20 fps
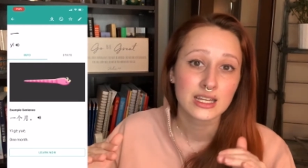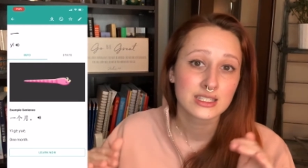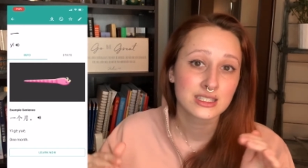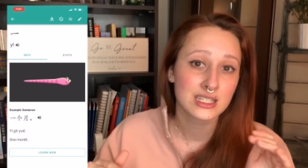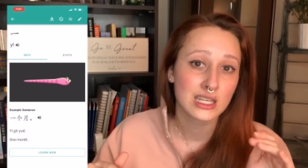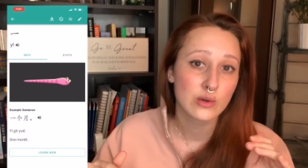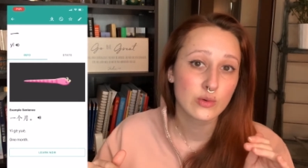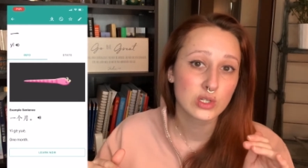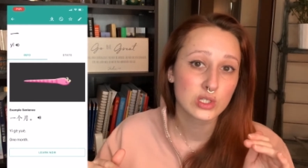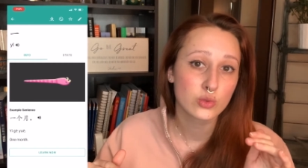
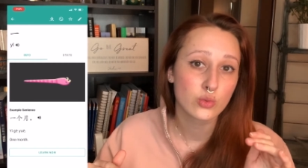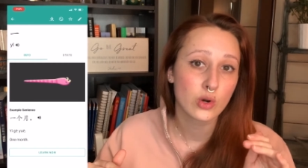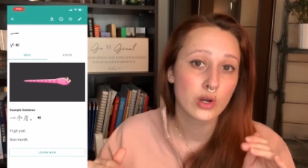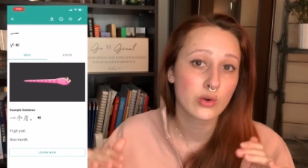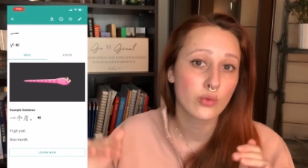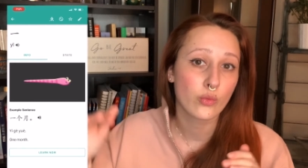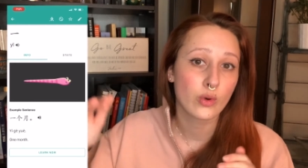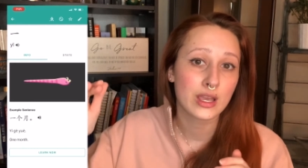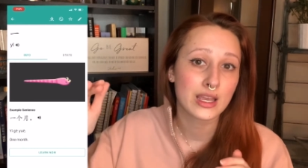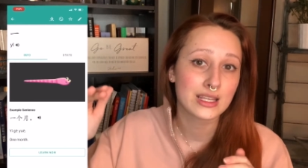see which
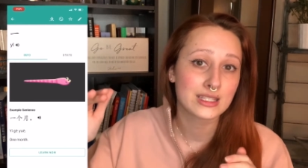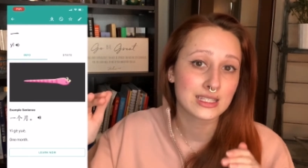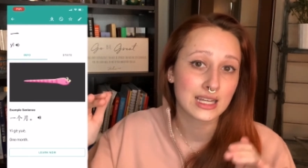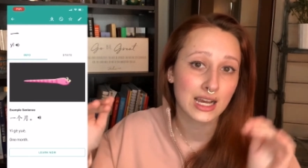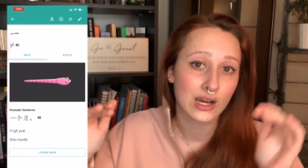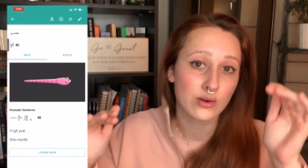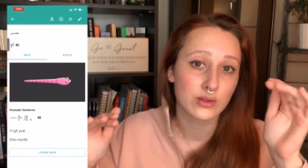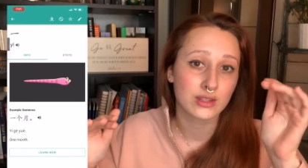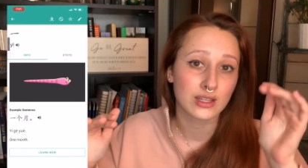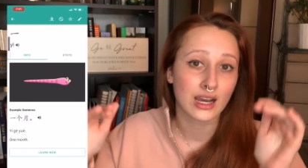one weighs
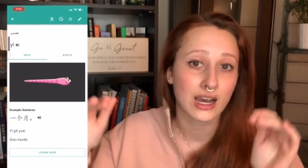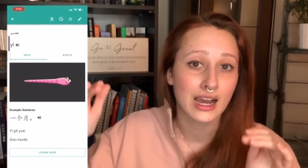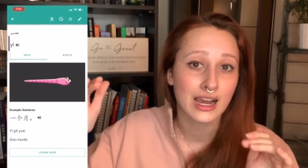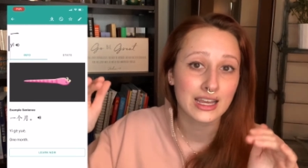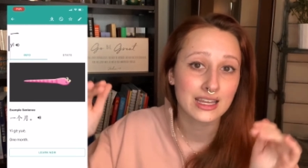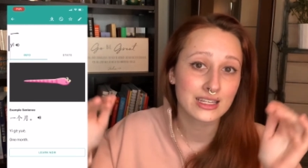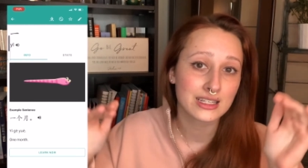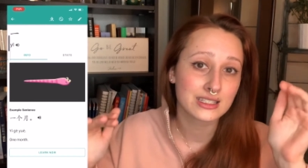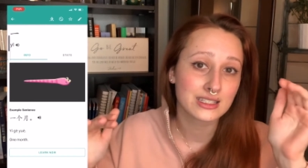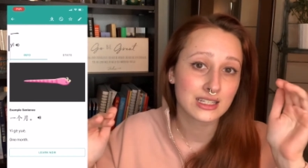out the
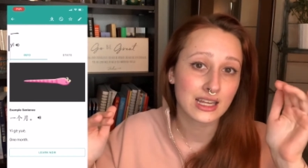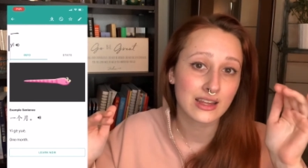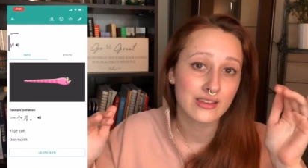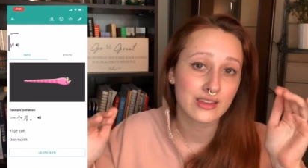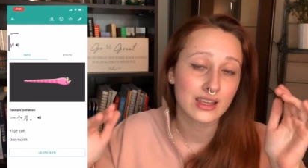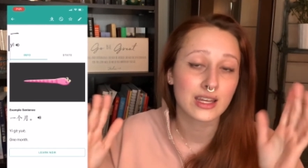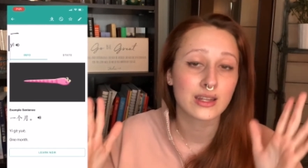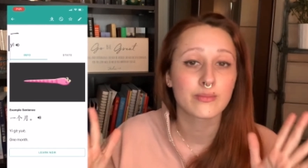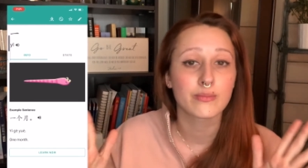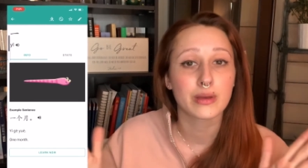highest, and
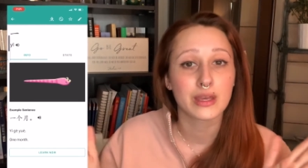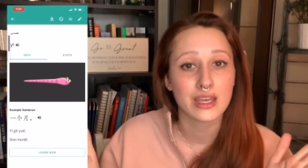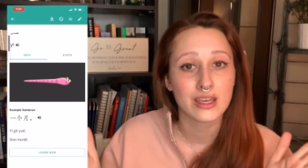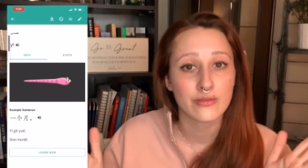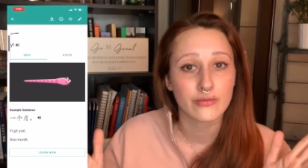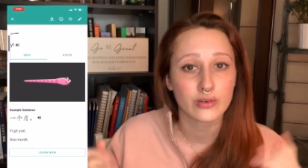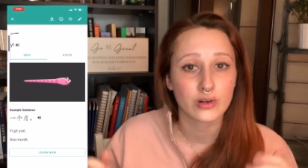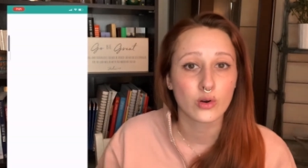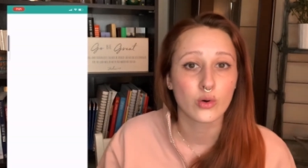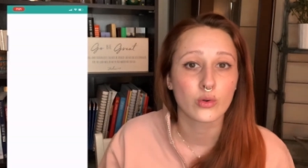then pay
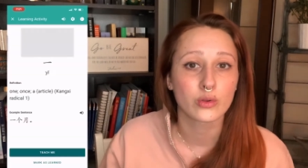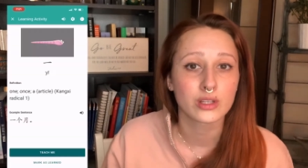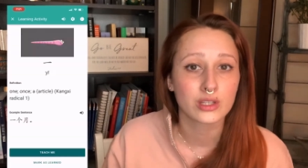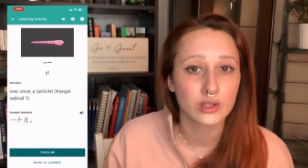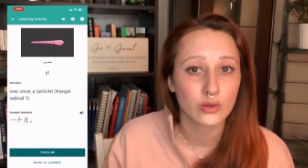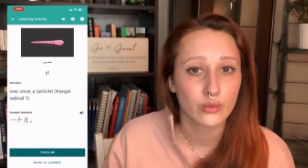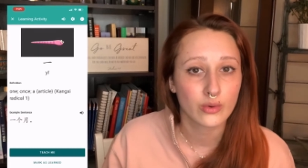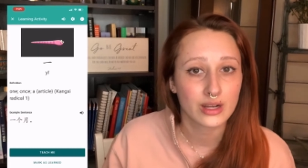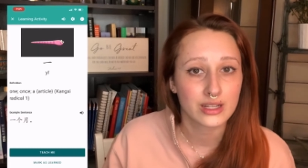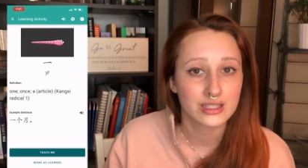for only
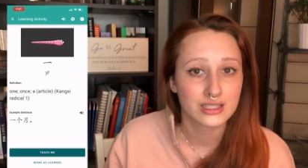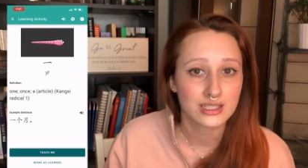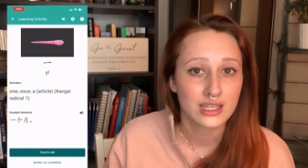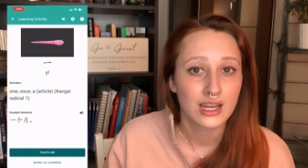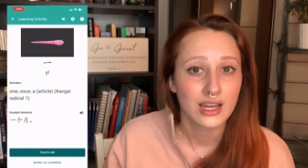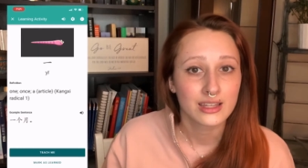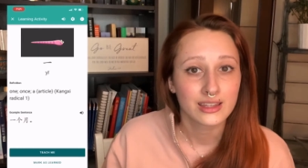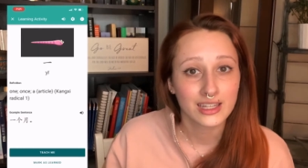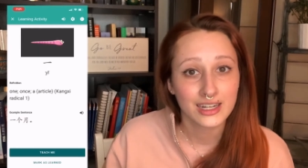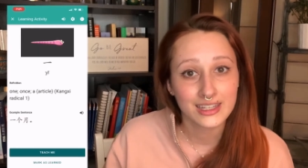the ones
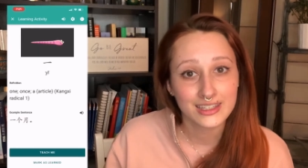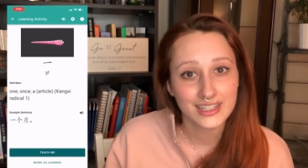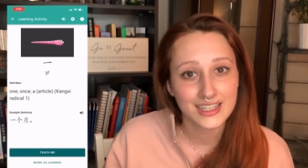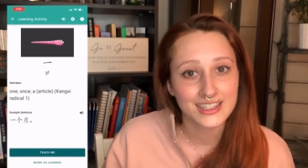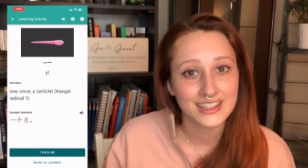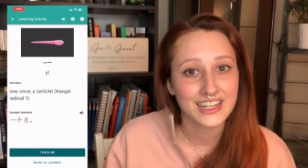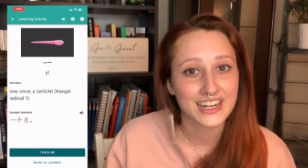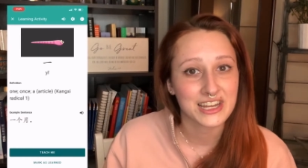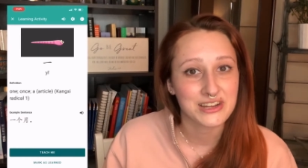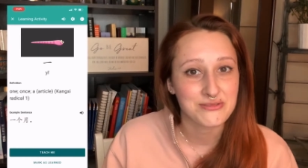that I
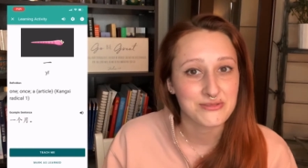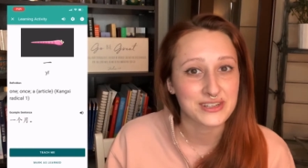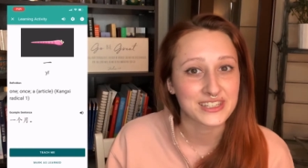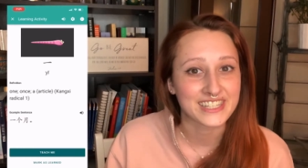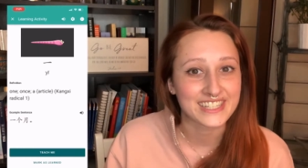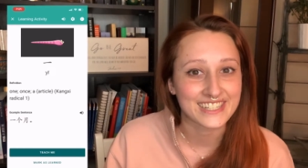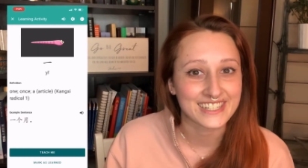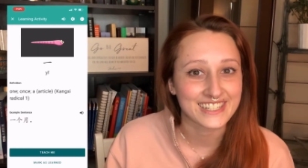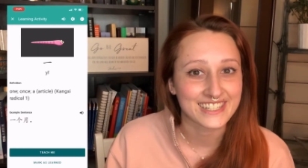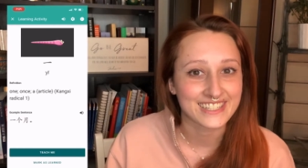think that I
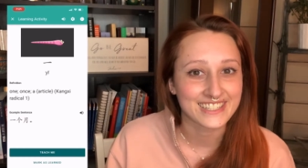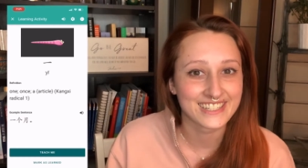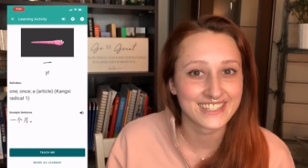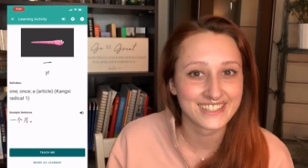really need.